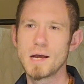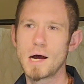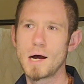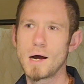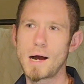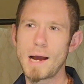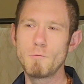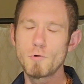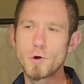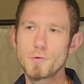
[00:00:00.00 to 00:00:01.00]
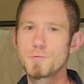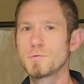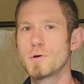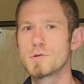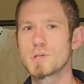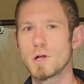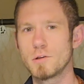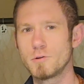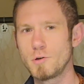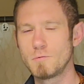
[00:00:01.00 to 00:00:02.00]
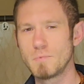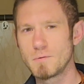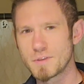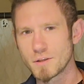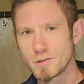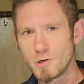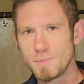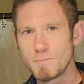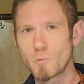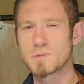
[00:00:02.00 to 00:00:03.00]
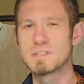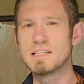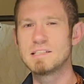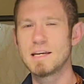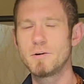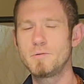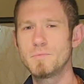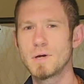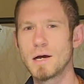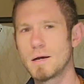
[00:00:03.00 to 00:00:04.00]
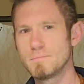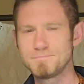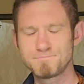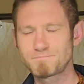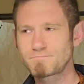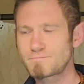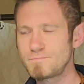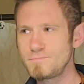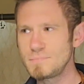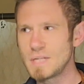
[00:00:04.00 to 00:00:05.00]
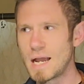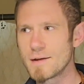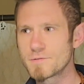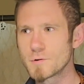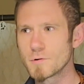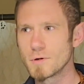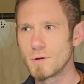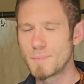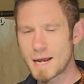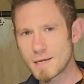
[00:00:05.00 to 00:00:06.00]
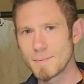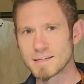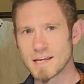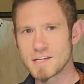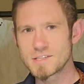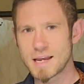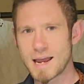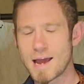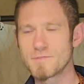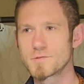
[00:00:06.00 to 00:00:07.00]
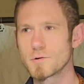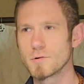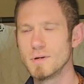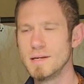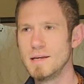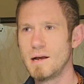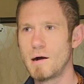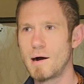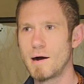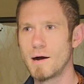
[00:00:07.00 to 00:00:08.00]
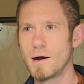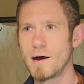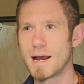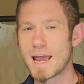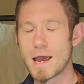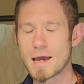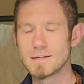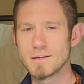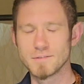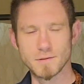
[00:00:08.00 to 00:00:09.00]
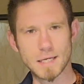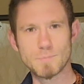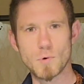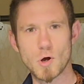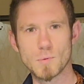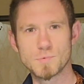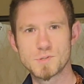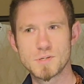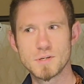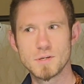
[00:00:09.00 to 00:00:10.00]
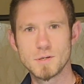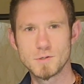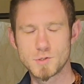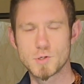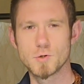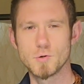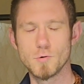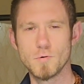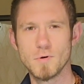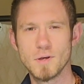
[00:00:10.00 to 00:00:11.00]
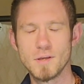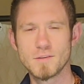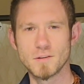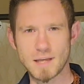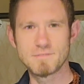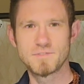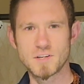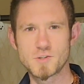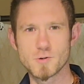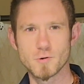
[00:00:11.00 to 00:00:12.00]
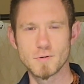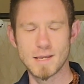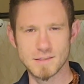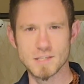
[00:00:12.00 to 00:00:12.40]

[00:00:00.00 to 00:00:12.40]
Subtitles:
I will go through those with a little bit more detail after, back at my desk after I add the light bulbs to the light fixture in